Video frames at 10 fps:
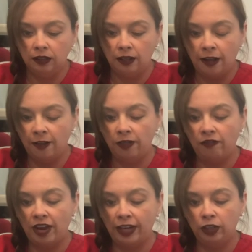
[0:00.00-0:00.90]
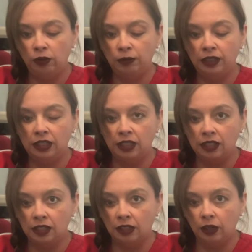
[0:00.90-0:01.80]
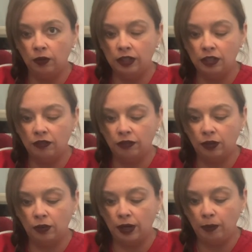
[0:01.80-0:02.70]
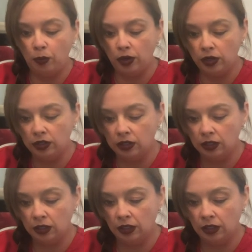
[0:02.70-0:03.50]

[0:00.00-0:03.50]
And the vacuum assists the liquid to flow upwards.